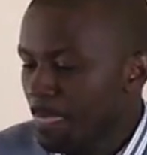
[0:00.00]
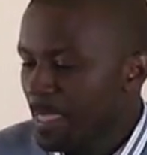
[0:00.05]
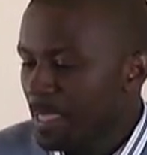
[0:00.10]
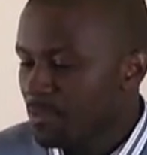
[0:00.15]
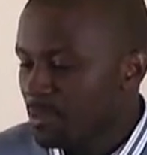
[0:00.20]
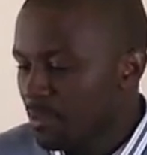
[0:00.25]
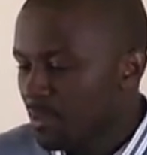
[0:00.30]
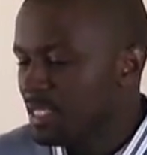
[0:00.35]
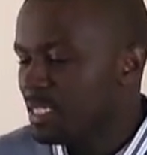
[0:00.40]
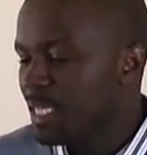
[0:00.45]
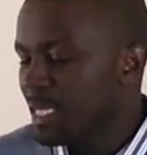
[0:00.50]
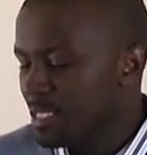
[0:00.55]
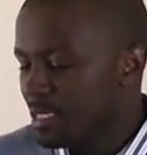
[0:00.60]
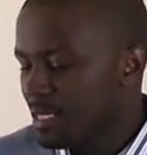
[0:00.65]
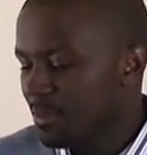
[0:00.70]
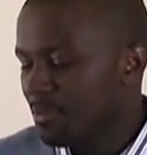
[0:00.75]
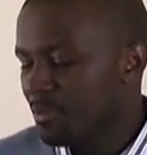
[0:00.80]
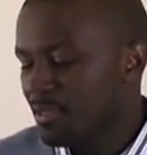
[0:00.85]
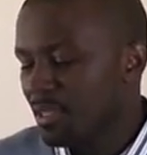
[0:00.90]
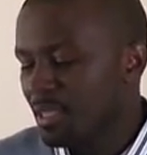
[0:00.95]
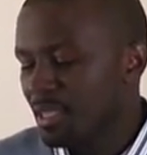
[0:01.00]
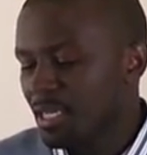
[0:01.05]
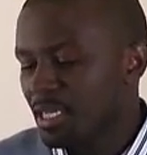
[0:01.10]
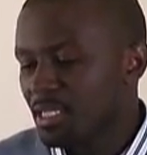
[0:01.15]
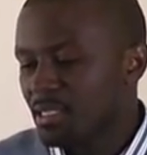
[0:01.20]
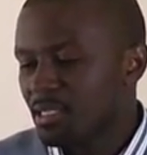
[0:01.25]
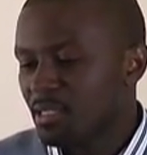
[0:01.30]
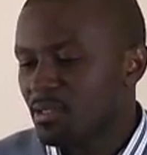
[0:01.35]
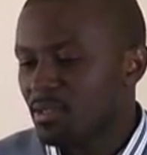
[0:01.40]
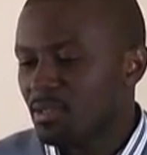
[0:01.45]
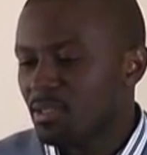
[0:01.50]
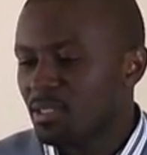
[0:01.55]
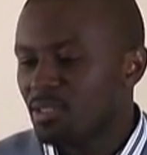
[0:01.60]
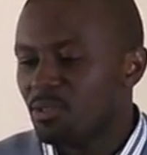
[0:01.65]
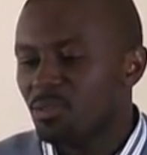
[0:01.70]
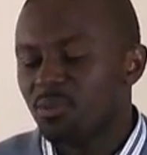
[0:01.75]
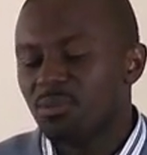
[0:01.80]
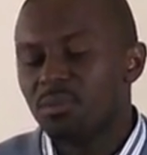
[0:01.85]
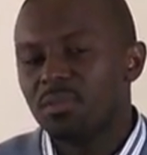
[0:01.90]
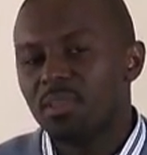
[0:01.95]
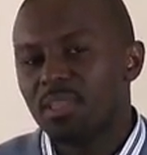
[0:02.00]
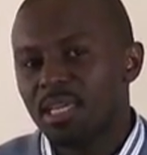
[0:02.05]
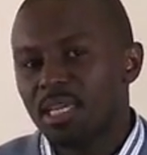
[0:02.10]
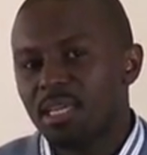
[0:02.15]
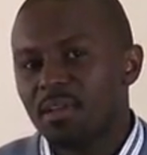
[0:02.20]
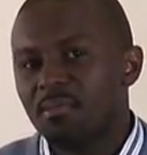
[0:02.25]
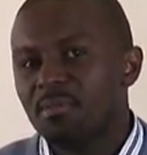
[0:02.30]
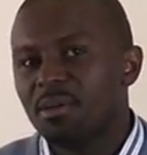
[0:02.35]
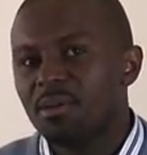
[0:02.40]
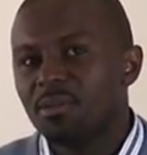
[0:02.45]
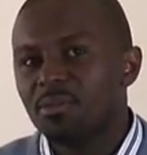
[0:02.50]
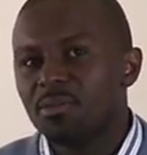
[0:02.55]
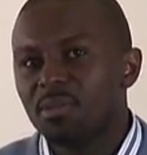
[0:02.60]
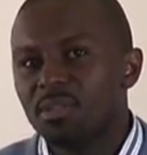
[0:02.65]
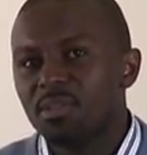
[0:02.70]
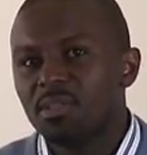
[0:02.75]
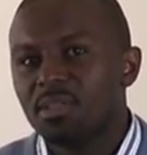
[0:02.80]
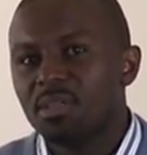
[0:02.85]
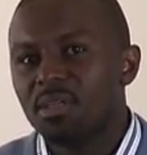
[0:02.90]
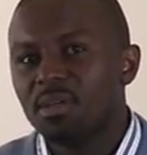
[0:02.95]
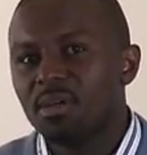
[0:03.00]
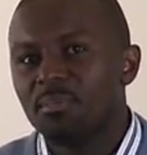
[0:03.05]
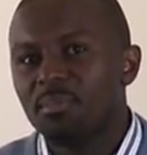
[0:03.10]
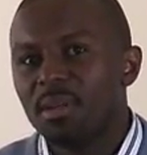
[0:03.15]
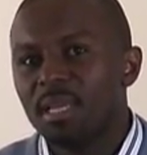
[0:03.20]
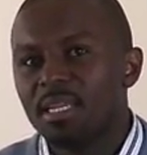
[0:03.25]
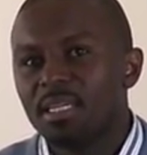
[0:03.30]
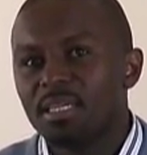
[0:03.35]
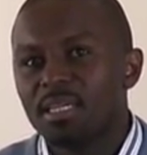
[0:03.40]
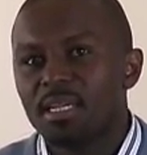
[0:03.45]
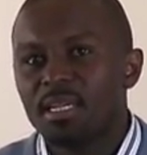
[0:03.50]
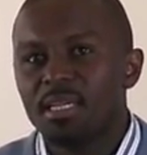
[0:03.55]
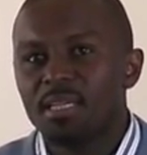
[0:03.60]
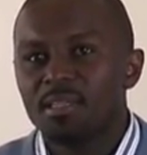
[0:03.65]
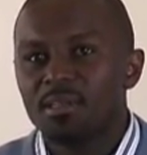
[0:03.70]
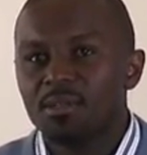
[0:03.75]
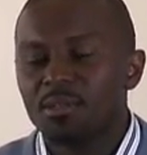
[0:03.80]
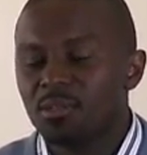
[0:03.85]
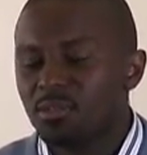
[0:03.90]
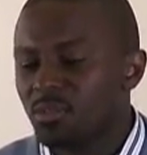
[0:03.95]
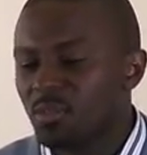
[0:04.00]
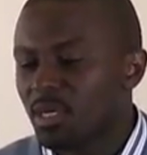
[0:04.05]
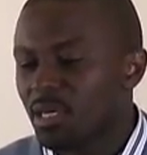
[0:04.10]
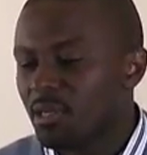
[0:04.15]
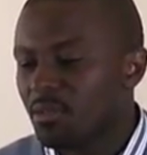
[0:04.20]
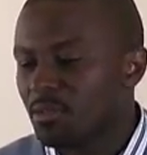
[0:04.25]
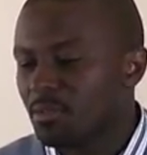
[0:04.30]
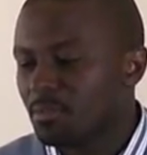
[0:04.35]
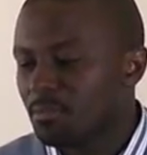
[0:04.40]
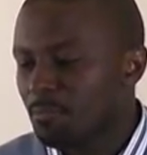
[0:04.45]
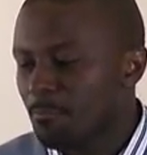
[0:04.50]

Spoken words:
So these are some of the things that you need to think about when you're planning a clinical trial.